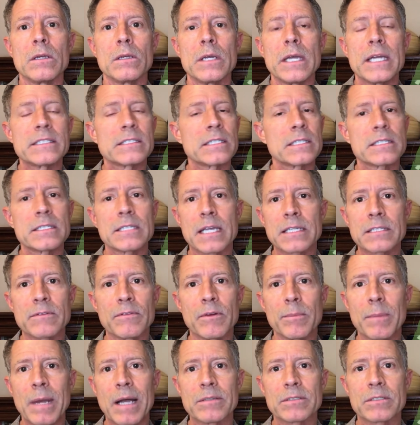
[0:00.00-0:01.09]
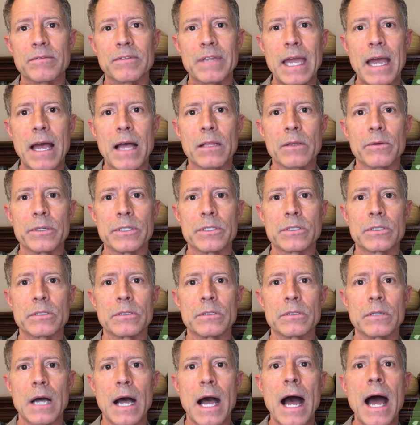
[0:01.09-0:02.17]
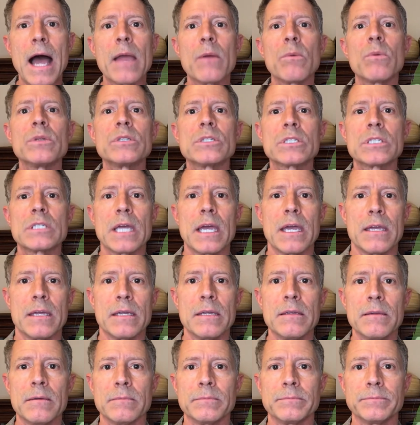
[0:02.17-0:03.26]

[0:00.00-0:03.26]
It's excessive amounts of calories. I would say